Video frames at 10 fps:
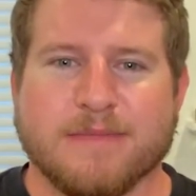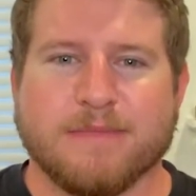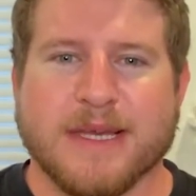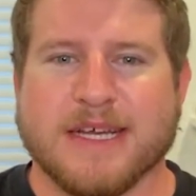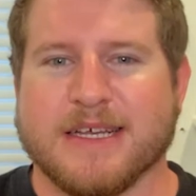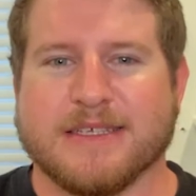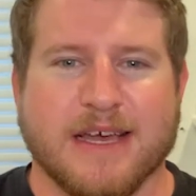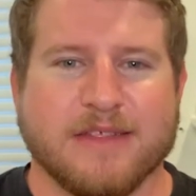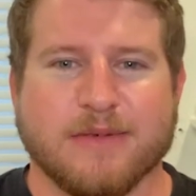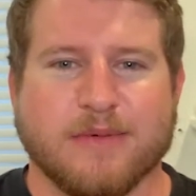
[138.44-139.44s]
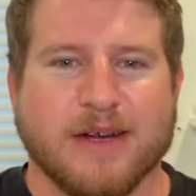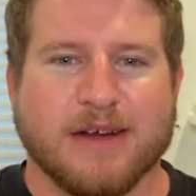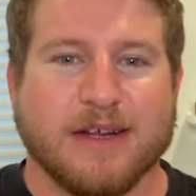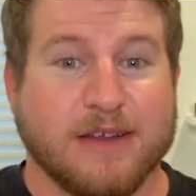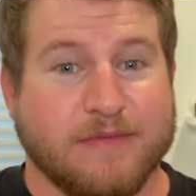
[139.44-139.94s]
Because either
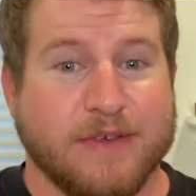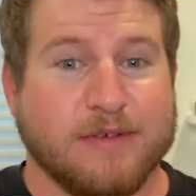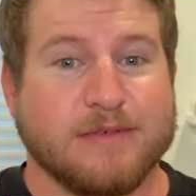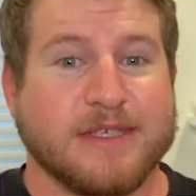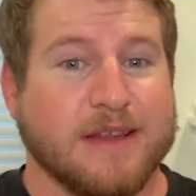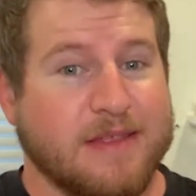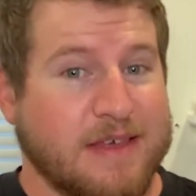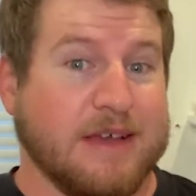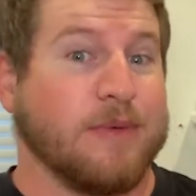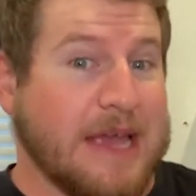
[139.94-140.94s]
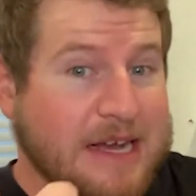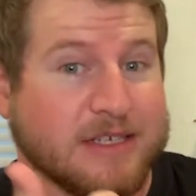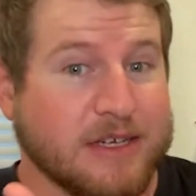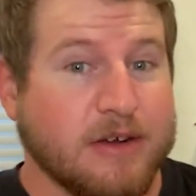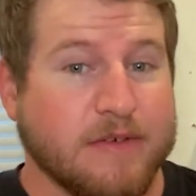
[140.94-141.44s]
we're confused and think we
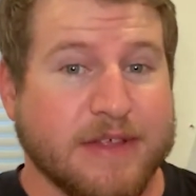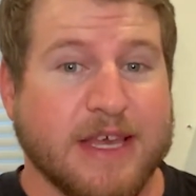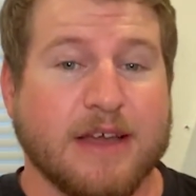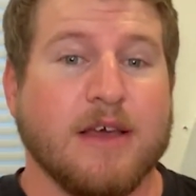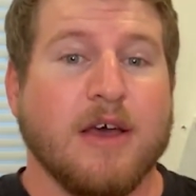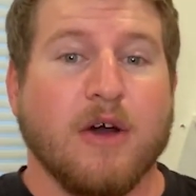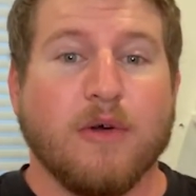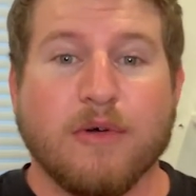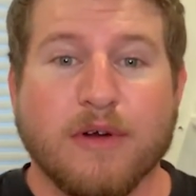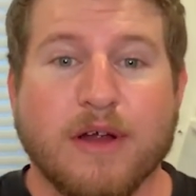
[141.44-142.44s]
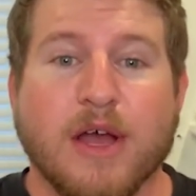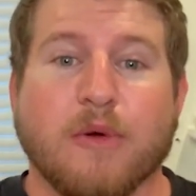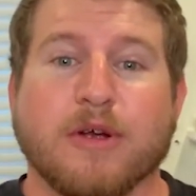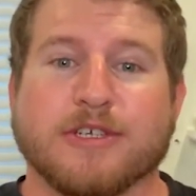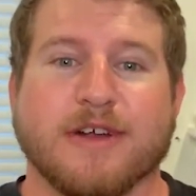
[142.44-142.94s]
actually know everything, or
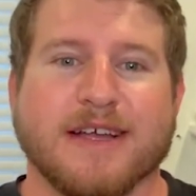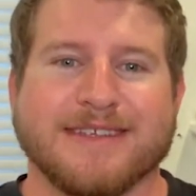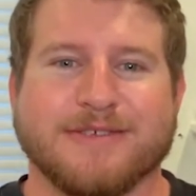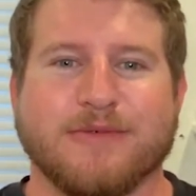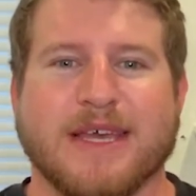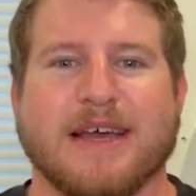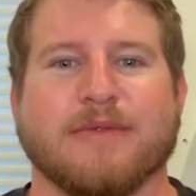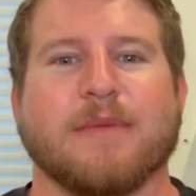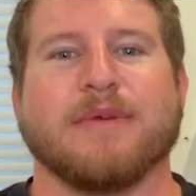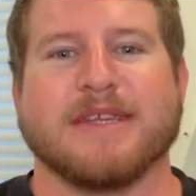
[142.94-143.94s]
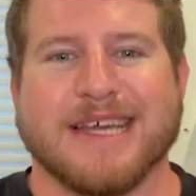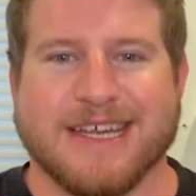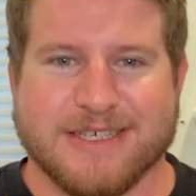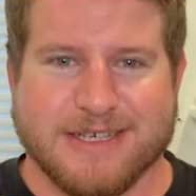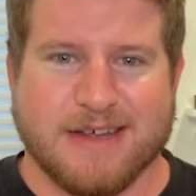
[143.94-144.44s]
we're trying to get
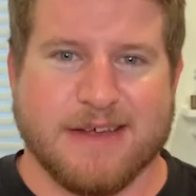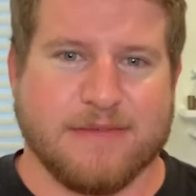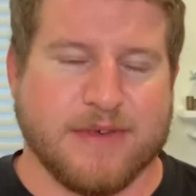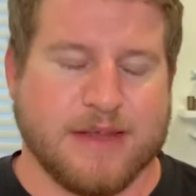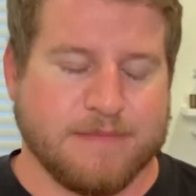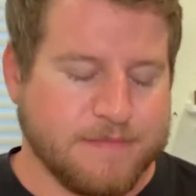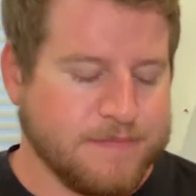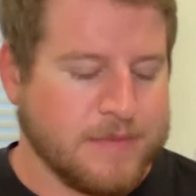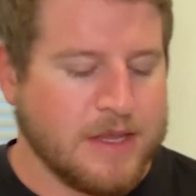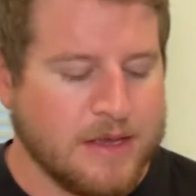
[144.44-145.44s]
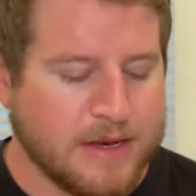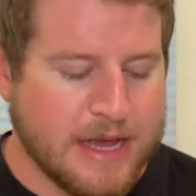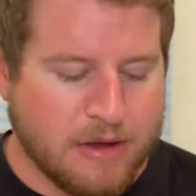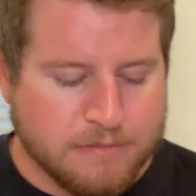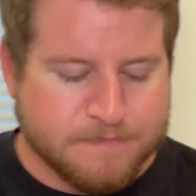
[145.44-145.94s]
reputation out of it.
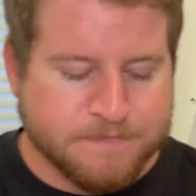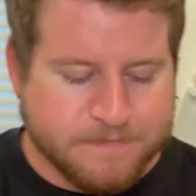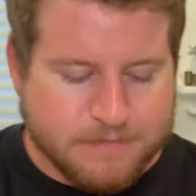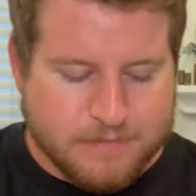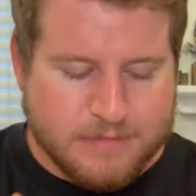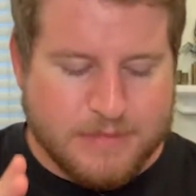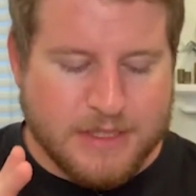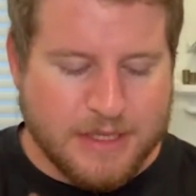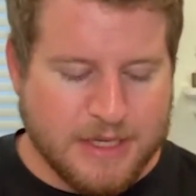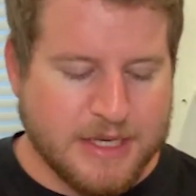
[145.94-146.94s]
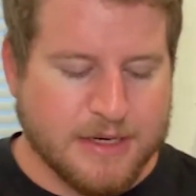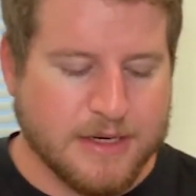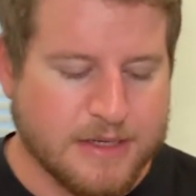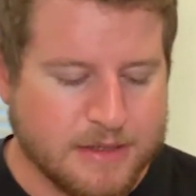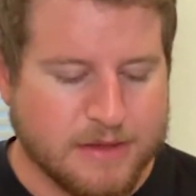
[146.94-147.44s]
Now,
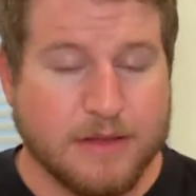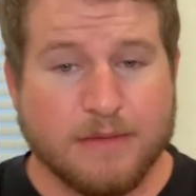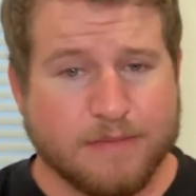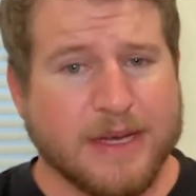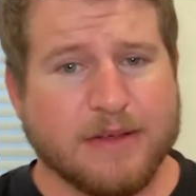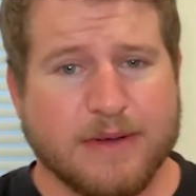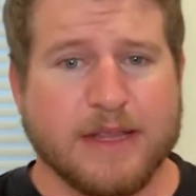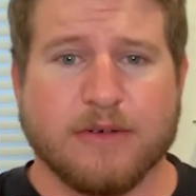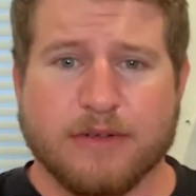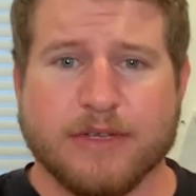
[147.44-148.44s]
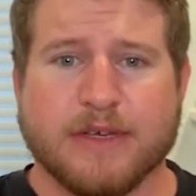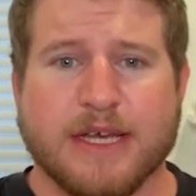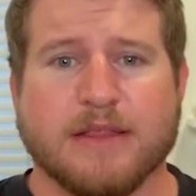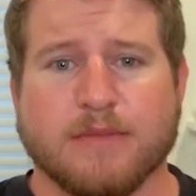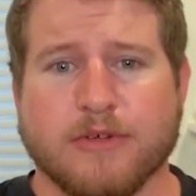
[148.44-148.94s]
here, by the way, the older you
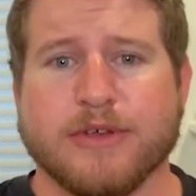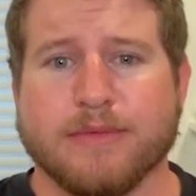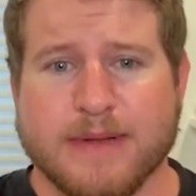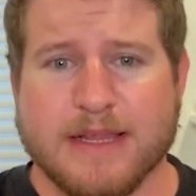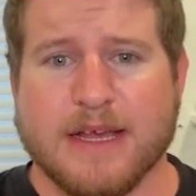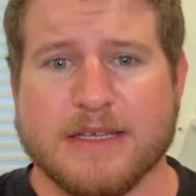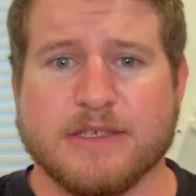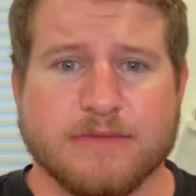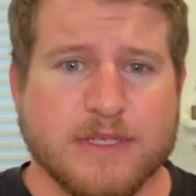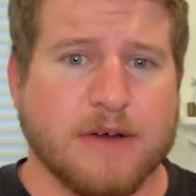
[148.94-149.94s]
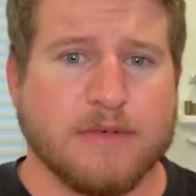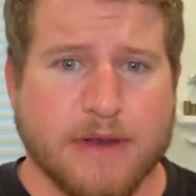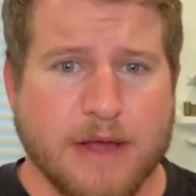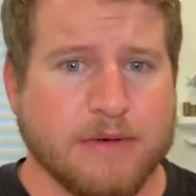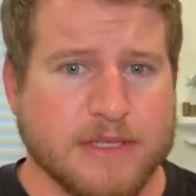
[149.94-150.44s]
get, the more you realize you don't
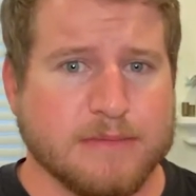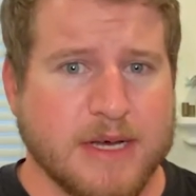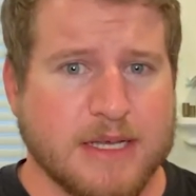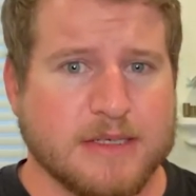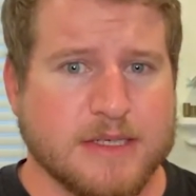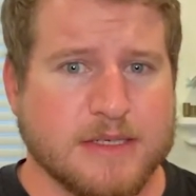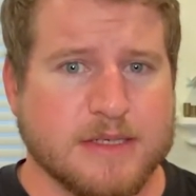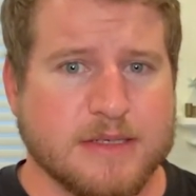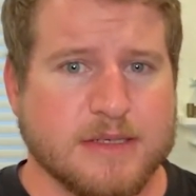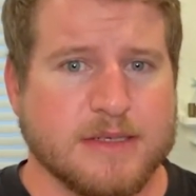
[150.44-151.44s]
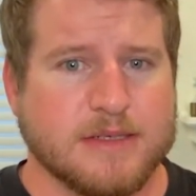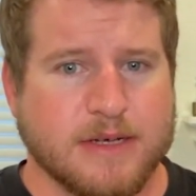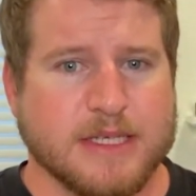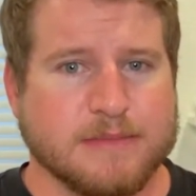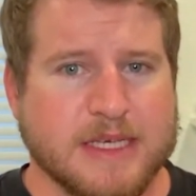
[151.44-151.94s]
know as much.
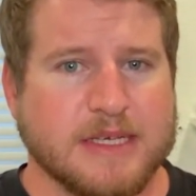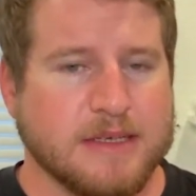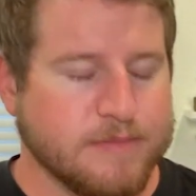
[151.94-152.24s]
Trust me.